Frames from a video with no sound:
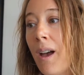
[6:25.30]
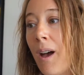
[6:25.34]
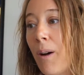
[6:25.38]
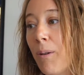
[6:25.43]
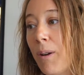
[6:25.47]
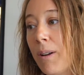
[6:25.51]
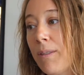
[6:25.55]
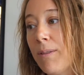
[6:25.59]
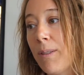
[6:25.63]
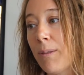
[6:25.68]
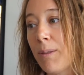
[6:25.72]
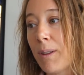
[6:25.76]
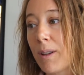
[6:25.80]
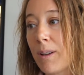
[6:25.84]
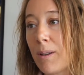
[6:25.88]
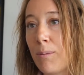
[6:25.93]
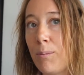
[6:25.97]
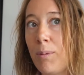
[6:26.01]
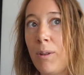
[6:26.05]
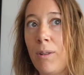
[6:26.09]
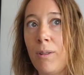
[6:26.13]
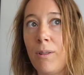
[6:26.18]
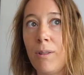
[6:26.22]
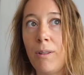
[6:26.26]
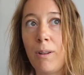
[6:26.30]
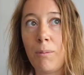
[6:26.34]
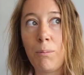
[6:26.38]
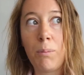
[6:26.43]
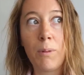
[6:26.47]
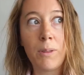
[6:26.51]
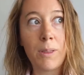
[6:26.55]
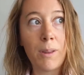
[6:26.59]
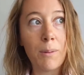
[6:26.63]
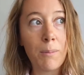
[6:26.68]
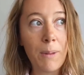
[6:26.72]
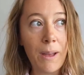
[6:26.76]
away from the computer and
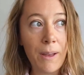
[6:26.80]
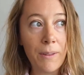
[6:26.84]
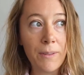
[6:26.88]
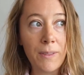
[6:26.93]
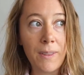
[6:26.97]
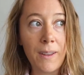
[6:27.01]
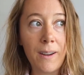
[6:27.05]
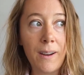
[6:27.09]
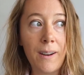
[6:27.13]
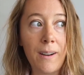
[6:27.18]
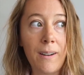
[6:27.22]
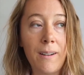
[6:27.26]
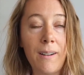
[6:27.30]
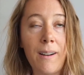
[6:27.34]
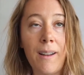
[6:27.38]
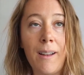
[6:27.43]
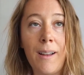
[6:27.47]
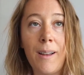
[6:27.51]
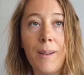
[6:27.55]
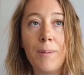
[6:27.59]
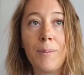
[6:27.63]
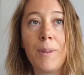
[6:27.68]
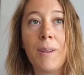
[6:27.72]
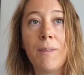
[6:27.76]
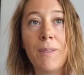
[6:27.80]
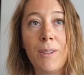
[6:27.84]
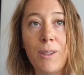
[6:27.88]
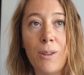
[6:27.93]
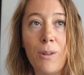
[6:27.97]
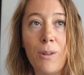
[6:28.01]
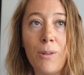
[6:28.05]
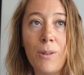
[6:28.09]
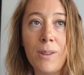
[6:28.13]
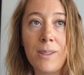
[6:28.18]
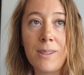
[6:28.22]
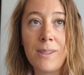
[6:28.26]
put them out there, even
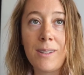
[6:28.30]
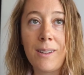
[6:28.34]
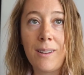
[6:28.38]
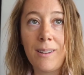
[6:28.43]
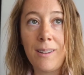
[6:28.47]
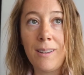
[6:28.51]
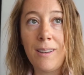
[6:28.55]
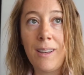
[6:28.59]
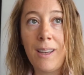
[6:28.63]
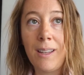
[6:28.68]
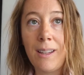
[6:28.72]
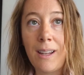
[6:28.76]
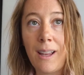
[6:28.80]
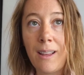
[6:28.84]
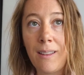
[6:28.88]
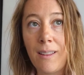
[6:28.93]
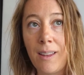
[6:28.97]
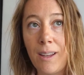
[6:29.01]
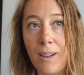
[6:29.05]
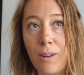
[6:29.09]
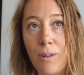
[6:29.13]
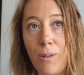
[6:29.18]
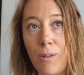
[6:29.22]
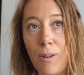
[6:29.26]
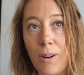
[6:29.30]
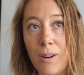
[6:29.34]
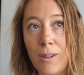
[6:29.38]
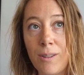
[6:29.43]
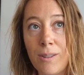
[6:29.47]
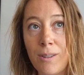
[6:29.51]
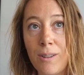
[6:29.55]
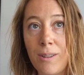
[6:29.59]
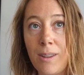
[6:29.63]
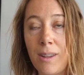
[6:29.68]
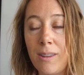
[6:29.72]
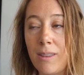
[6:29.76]
though it's an online course,
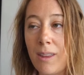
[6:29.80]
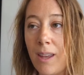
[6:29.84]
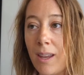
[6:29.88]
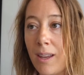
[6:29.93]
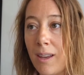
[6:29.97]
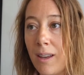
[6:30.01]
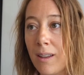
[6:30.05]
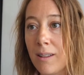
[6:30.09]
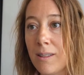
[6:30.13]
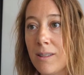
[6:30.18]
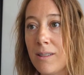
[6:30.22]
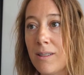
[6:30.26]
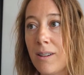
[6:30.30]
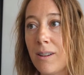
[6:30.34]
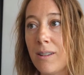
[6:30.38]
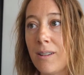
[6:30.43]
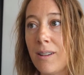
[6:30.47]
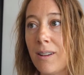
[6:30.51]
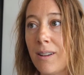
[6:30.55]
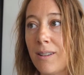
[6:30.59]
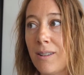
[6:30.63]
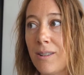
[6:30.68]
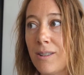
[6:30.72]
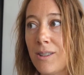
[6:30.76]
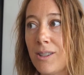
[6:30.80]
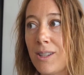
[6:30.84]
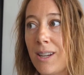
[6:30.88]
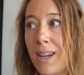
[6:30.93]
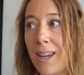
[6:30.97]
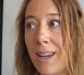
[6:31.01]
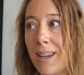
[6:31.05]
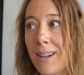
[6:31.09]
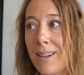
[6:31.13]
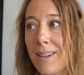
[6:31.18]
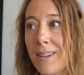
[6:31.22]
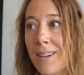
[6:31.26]
so that they can start to
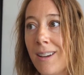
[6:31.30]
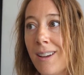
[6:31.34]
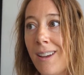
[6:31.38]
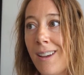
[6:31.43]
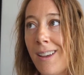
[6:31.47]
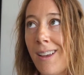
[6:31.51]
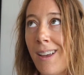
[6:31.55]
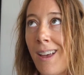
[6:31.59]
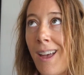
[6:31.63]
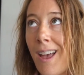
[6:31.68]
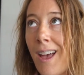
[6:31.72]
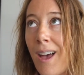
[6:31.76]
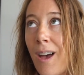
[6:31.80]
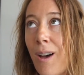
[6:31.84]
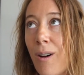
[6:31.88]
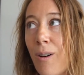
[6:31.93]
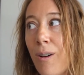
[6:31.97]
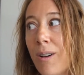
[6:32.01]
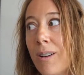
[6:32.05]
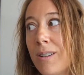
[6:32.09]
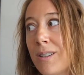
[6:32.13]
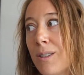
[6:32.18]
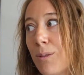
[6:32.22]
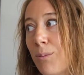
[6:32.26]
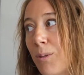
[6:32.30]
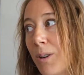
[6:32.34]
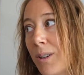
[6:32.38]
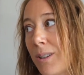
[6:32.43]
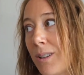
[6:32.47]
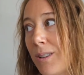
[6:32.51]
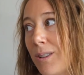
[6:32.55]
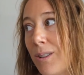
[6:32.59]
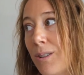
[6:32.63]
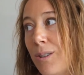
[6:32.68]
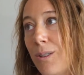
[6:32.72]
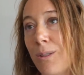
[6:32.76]
understand how is the work
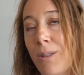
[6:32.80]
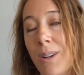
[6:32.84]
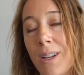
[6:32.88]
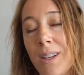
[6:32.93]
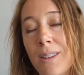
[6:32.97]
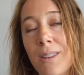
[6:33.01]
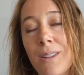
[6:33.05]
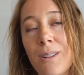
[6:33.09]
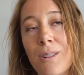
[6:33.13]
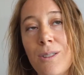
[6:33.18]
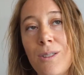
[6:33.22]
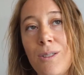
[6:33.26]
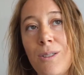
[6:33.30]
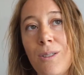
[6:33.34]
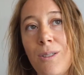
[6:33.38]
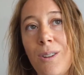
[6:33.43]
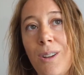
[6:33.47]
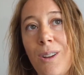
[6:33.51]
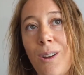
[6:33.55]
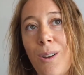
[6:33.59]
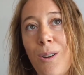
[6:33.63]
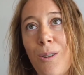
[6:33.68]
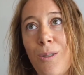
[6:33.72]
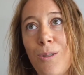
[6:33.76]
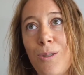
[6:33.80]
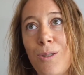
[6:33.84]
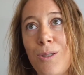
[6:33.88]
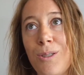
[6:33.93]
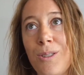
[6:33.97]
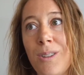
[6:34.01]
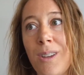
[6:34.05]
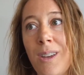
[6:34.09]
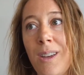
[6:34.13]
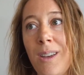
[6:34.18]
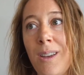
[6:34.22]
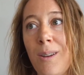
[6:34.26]
that they're doing in their
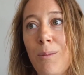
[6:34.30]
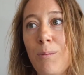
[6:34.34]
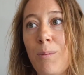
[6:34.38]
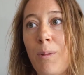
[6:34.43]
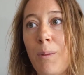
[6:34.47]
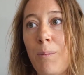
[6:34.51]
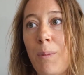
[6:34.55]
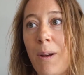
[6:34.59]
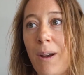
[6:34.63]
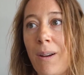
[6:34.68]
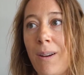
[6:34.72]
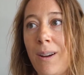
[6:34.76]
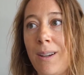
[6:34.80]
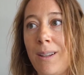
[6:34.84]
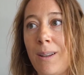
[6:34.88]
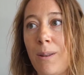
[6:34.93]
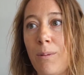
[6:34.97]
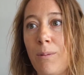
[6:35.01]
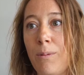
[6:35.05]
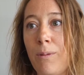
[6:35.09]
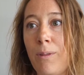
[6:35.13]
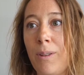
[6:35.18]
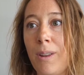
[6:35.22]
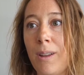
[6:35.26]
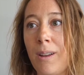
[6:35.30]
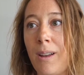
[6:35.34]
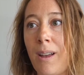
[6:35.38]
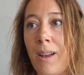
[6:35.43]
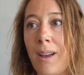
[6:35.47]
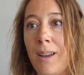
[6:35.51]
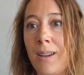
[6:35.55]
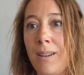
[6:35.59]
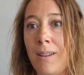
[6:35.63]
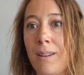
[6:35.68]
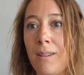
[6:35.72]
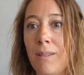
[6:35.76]
studios preparing them for the
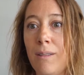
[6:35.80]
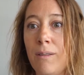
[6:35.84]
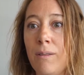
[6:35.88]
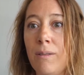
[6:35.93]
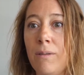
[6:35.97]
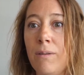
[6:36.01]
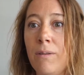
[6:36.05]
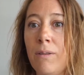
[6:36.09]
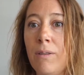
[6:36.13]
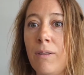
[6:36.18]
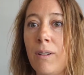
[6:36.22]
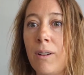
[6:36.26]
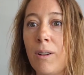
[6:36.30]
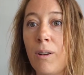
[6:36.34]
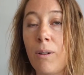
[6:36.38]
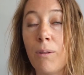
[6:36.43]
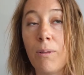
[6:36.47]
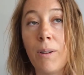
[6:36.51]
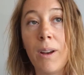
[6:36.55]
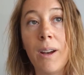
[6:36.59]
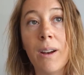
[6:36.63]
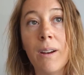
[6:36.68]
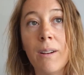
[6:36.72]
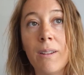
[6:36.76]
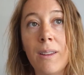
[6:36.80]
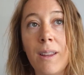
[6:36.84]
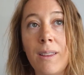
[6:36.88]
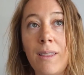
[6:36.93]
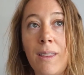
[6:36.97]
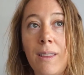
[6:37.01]
kind of career